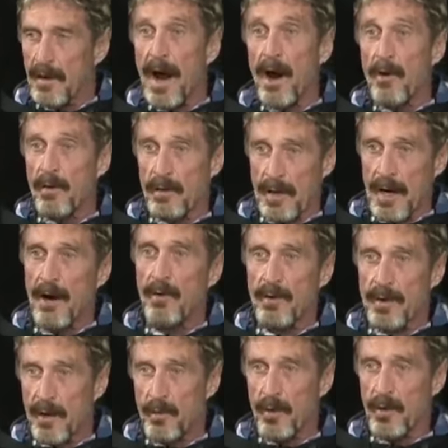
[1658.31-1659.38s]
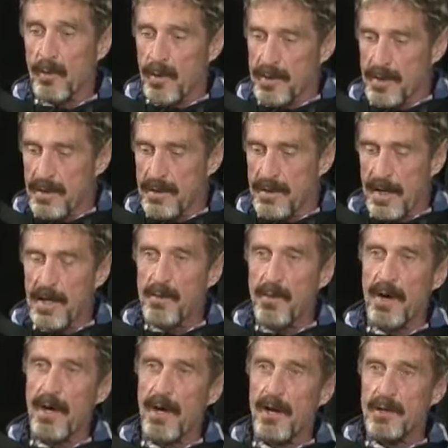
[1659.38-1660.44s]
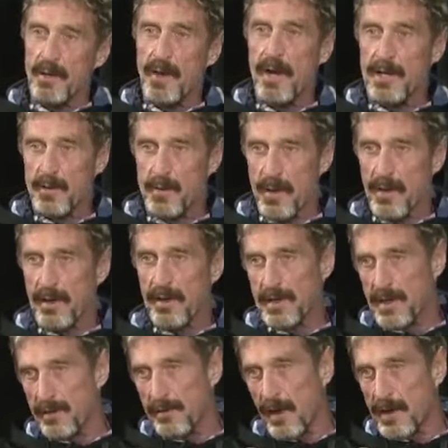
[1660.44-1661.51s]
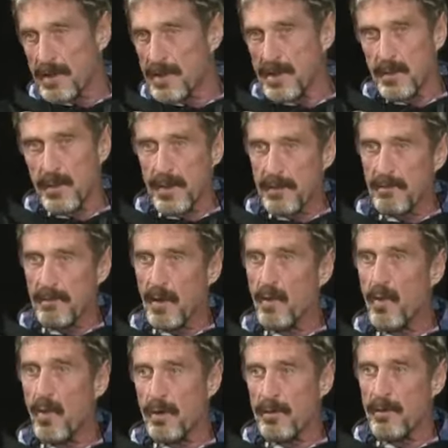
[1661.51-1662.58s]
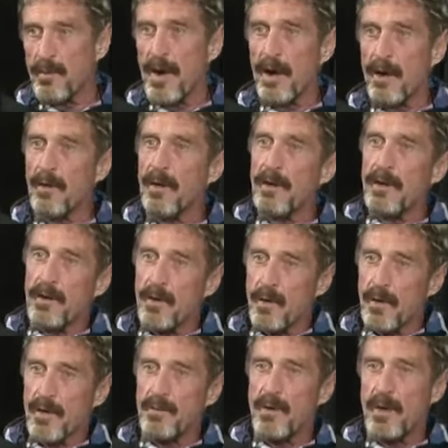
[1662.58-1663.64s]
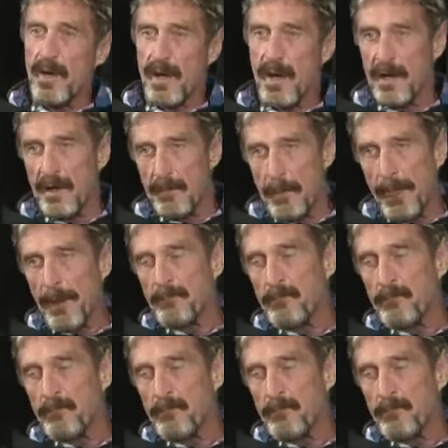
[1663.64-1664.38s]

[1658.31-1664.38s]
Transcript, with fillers: our, our network, which is anybody else who has one of these devices within a quarter of a mile, you're communicating.